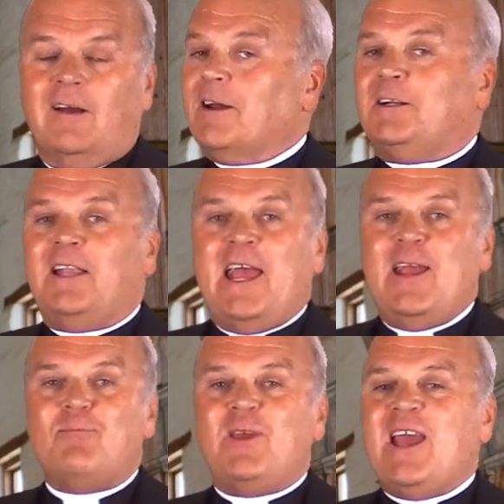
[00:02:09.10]

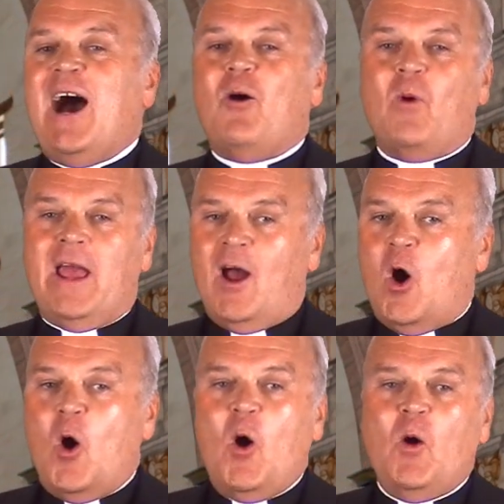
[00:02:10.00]
Acclaim Yahweh,
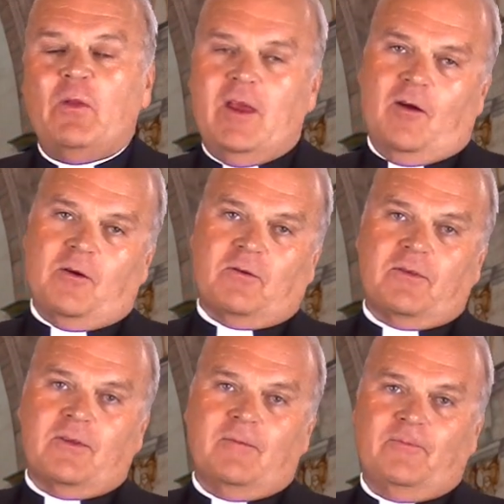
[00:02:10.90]
all the
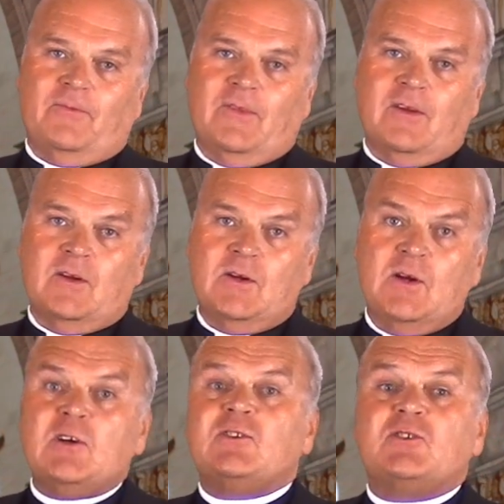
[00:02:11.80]
earth.
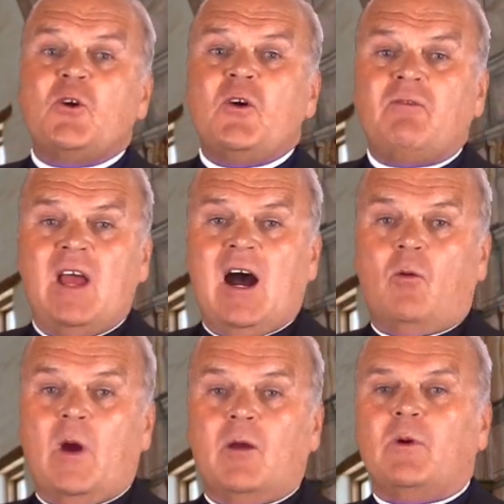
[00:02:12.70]
Serve
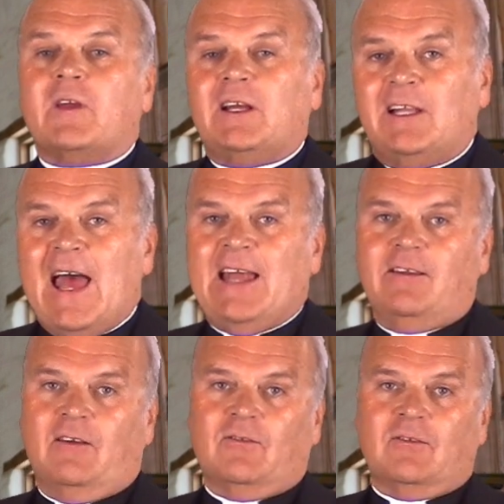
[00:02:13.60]
Yahweh with
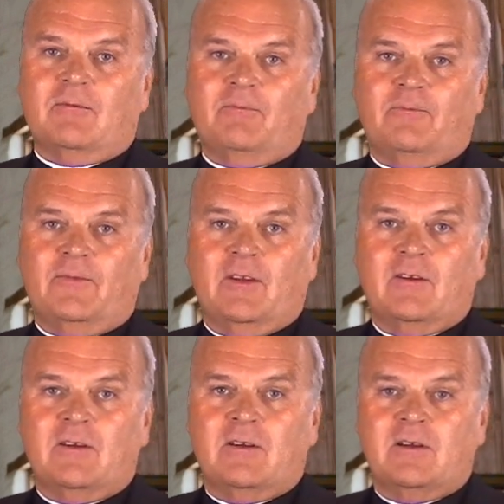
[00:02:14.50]
gladness.
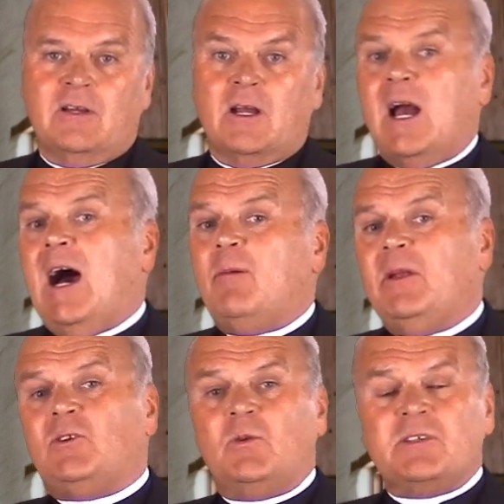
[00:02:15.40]
Come
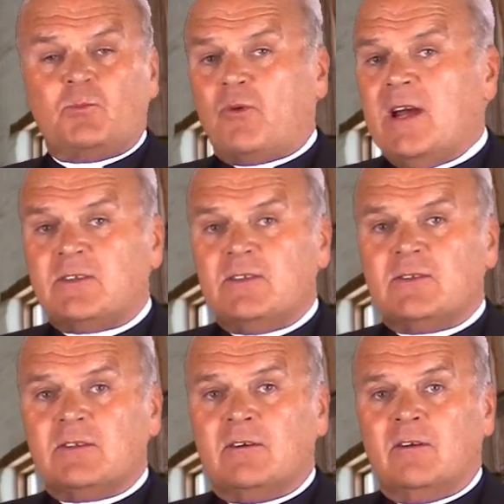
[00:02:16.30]
into his
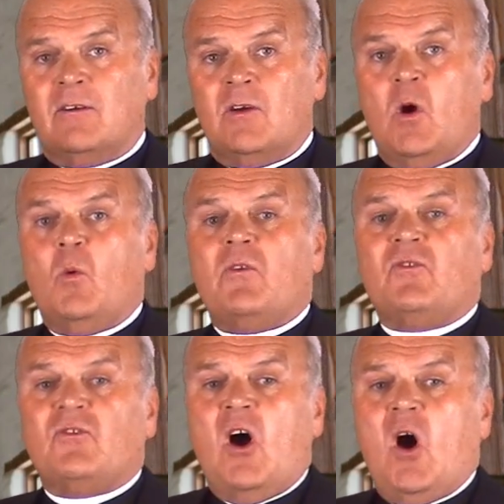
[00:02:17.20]
presence with
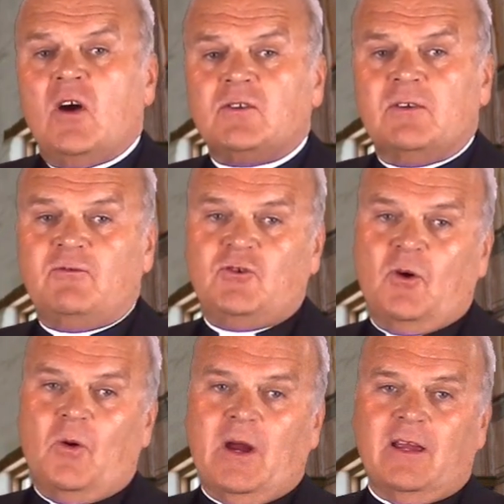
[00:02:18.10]
songs of
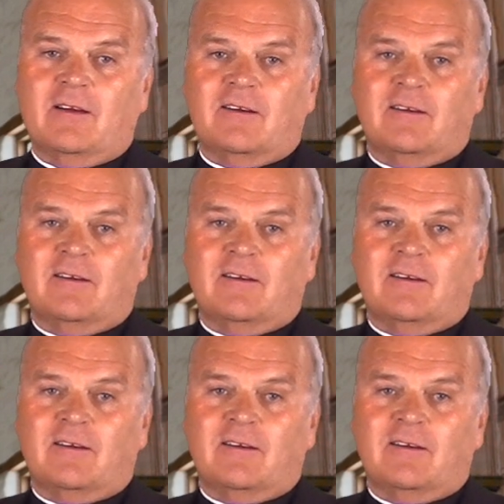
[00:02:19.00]
joy.